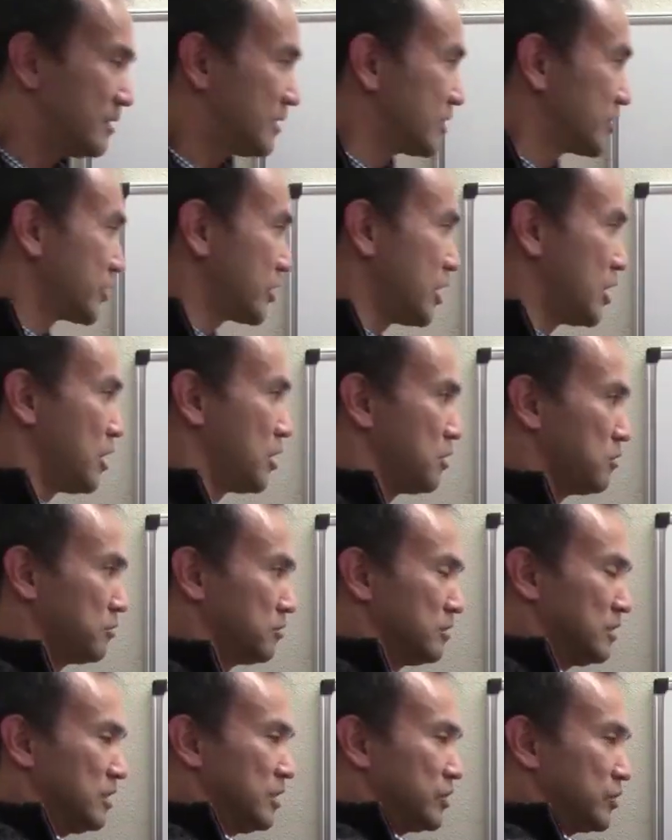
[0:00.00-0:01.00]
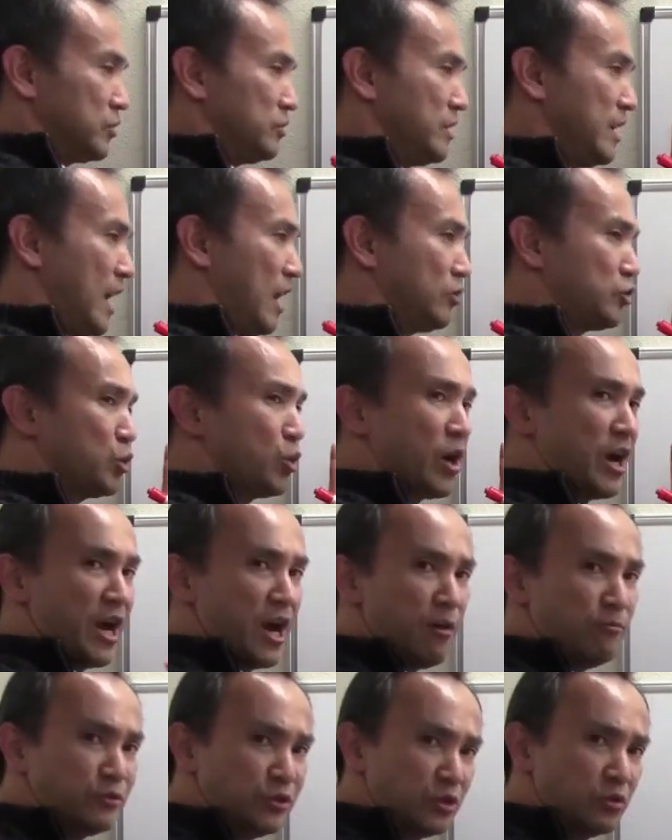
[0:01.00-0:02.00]
So now to
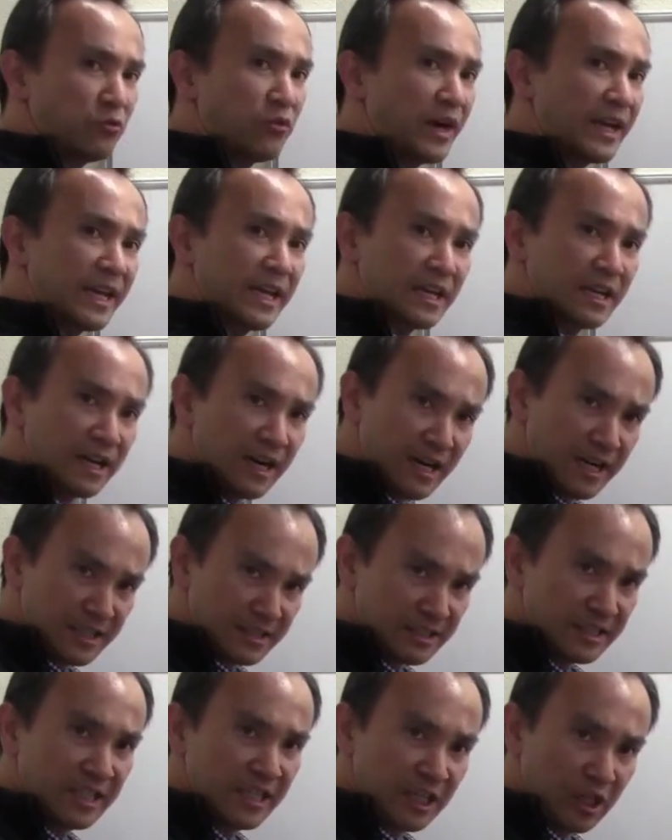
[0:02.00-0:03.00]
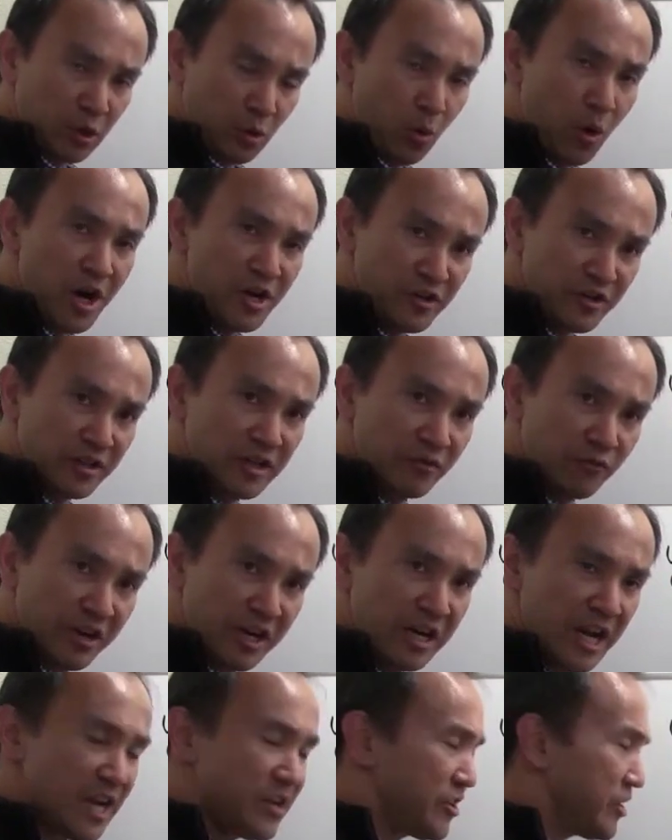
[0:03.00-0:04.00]
help you recognize the equation, the
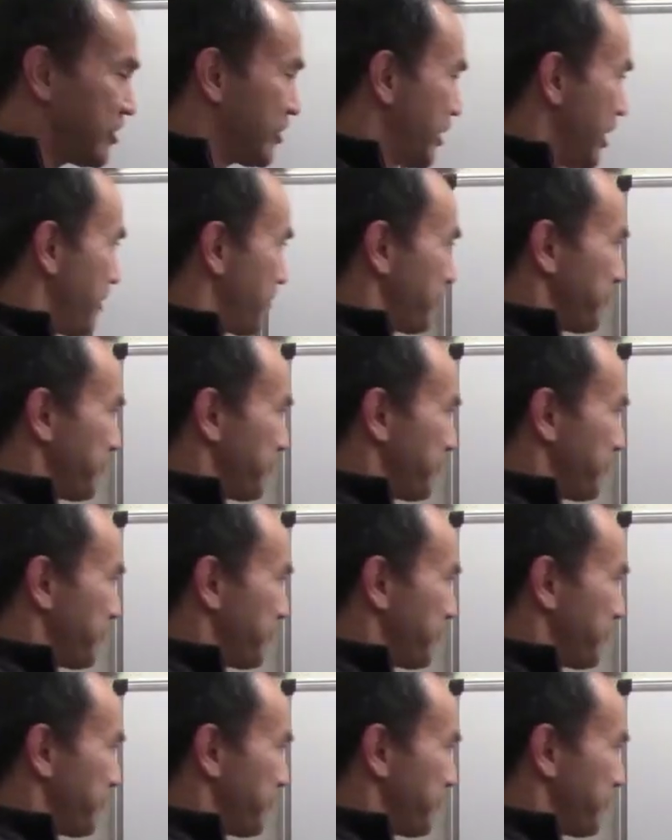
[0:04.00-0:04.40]
relationship,